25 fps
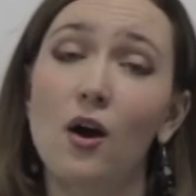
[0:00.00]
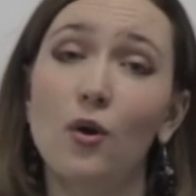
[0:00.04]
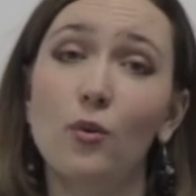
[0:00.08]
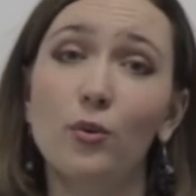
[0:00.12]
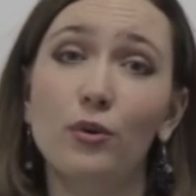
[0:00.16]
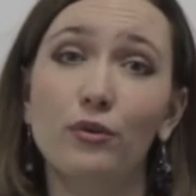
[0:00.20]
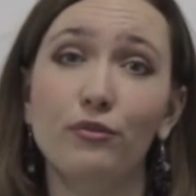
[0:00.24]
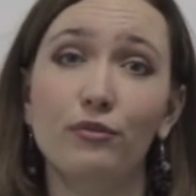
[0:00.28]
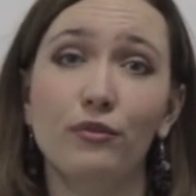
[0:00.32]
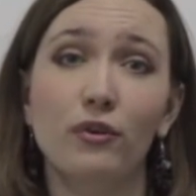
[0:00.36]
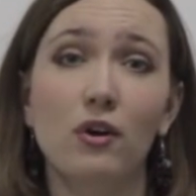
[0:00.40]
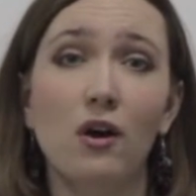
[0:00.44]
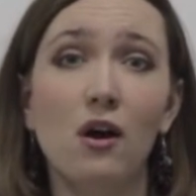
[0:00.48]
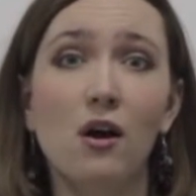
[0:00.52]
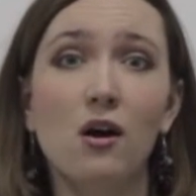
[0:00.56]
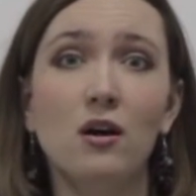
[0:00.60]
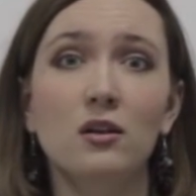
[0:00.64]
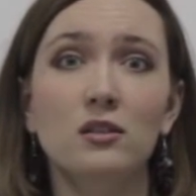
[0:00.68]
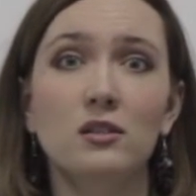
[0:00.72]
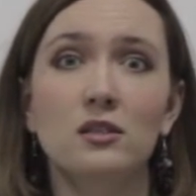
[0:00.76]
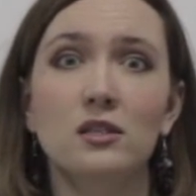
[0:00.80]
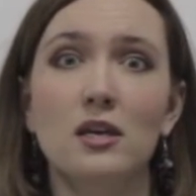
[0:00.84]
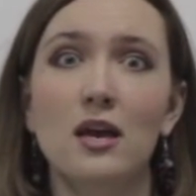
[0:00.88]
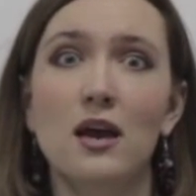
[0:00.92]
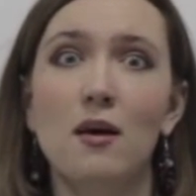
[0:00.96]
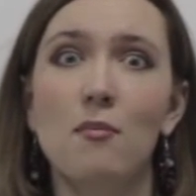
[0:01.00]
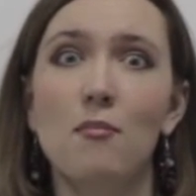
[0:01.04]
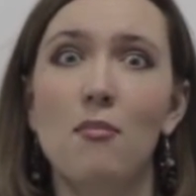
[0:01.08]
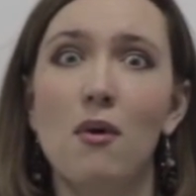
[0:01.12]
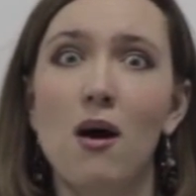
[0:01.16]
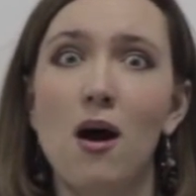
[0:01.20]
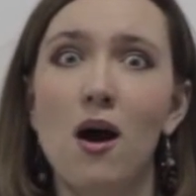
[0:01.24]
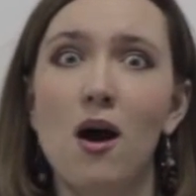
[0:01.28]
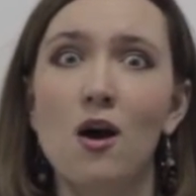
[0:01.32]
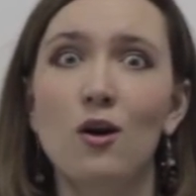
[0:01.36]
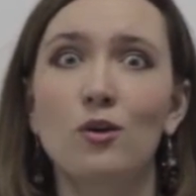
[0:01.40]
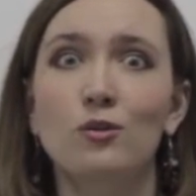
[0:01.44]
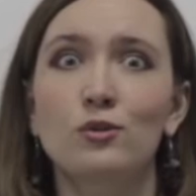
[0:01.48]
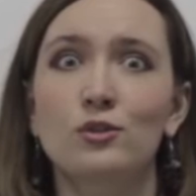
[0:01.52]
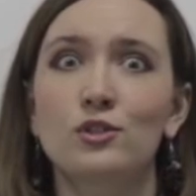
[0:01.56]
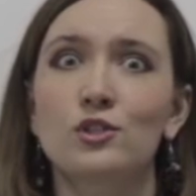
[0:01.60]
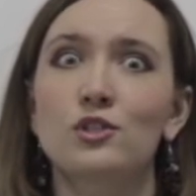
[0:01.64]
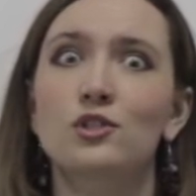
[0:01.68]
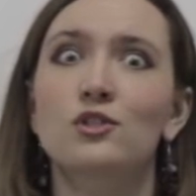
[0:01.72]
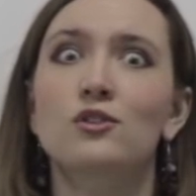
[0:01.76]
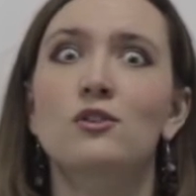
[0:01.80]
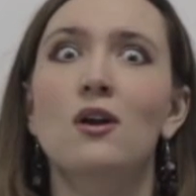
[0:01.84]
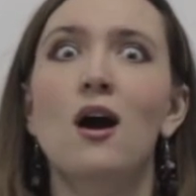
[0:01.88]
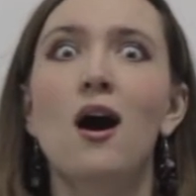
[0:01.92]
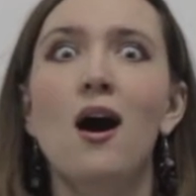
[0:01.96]
We've got about
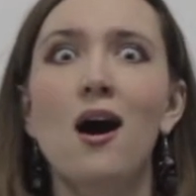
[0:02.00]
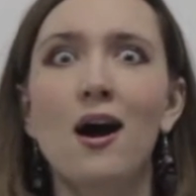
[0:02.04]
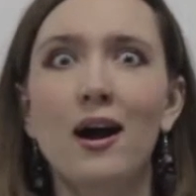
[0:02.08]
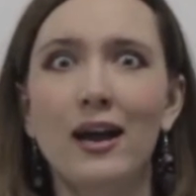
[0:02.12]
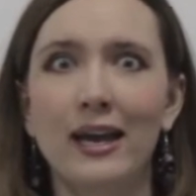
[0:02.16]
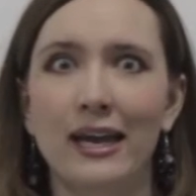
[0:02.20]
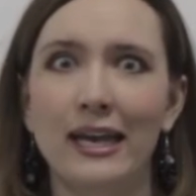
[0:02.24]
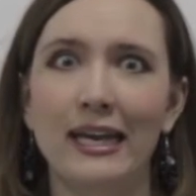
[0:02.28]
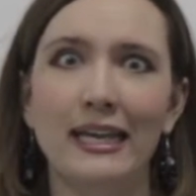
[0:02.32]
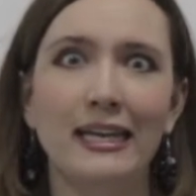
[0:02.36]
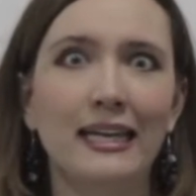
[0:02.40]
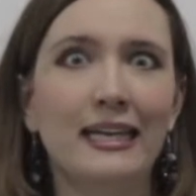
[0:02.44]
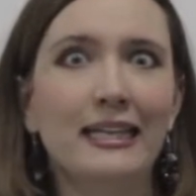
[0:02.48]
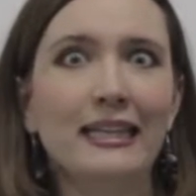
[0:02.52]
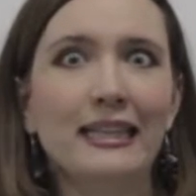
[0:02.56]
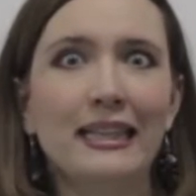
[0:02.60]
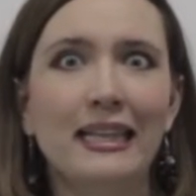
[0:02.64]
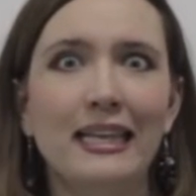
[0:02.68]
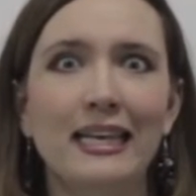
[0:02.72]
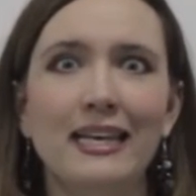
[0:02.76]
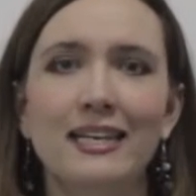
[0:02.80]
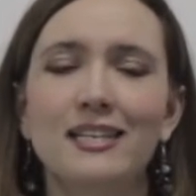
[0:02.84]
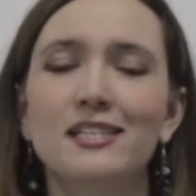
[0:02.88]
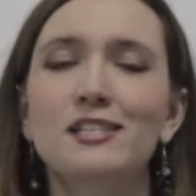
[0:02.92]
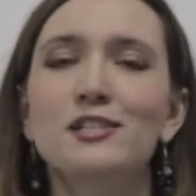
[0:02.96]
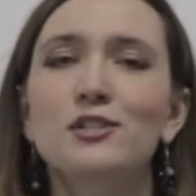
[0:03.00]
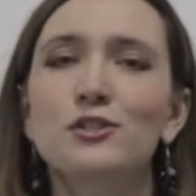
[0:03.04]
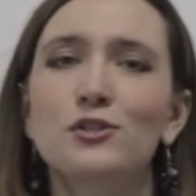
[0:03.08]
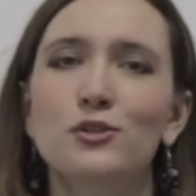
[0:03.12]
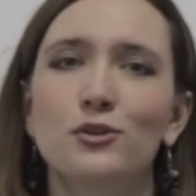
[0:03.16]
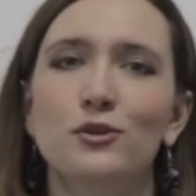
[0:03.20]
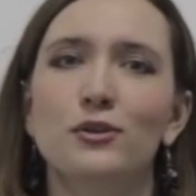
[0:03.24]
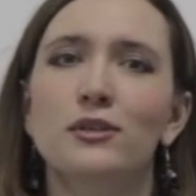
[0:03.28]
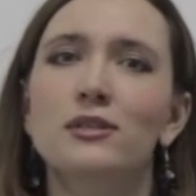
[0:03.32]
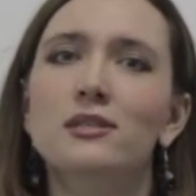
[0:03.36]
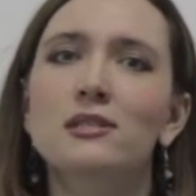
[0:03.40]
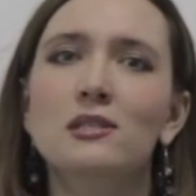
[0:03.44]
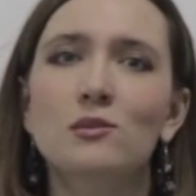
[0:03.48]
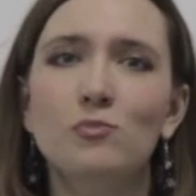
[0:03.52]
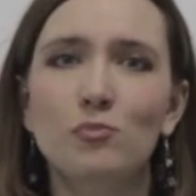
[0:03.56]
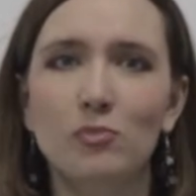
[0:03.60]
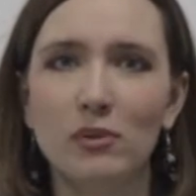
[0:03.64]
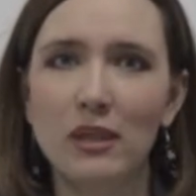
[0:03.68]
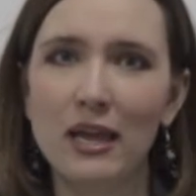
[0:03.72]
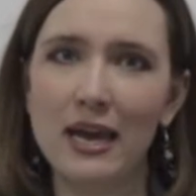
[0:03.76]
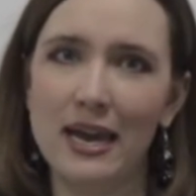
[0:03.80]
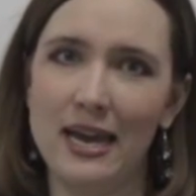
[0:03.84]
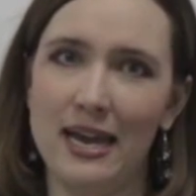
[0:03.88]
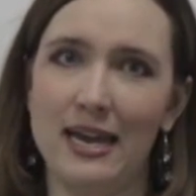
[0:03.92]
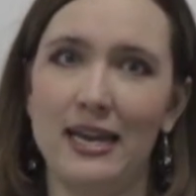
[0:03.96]
trying at least to
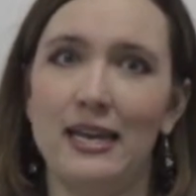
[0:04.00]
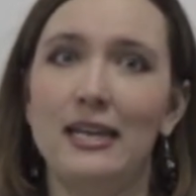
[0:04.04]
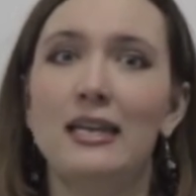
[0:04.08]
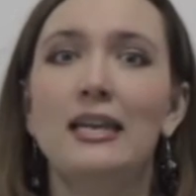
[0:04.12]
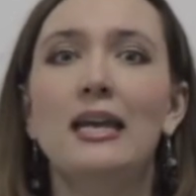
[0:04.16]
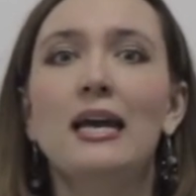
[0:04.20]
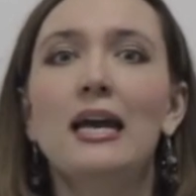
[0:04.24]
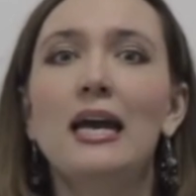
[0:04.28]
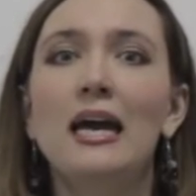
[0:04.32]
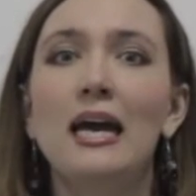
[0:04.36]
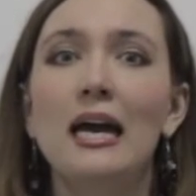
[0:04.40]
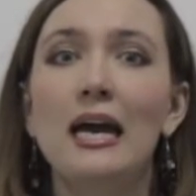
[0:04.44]
explain